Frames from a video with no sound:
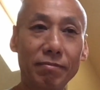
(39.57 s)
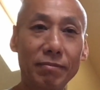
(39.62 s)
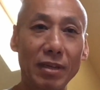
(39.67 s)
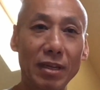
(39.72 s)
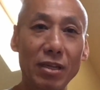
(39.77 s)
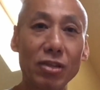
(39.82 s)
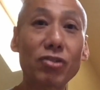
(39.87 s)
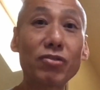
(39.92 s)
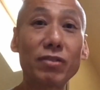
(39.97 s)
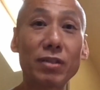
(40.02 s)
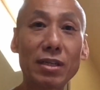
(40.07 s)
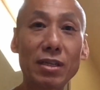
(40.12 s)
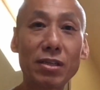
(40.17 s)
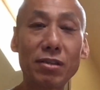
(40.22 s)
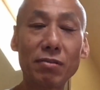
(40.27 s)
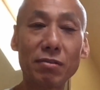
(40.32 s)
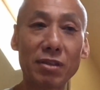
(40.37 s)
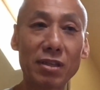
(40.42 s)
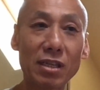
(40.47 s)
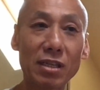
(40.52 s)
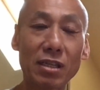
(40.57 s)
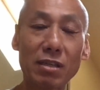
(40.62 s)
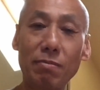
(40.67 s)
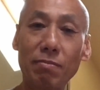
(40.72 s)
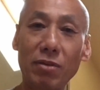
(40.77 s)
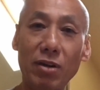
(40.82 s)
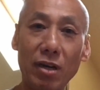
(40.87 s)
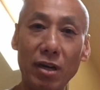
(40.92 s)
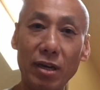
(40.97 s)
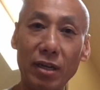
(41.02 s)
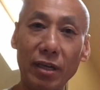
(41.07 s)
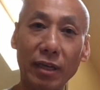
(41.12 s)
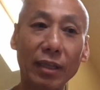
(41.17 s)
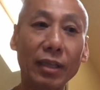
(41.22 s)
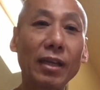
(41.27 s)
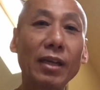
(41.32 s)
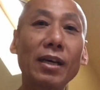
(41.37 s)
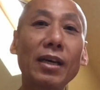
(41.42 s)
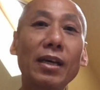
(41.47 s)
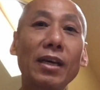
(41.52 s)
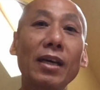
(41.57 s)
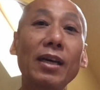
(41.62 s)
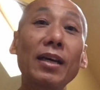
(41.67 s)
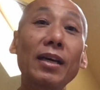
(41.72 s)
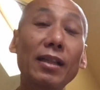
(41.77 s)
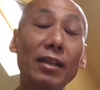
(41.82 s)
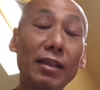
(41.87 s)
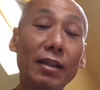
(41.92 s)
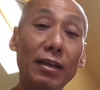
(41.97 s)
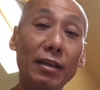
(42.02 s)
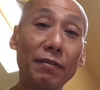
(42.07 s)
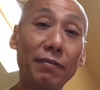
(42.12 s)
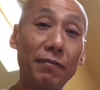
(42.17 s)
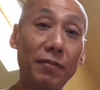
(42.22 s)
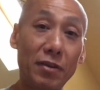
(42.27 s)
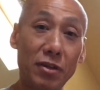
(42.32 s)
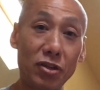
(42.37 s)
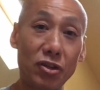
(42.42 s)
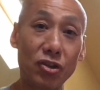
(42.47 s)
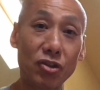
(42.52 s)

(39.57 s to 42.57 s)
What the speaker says: in a traditional system, learning the first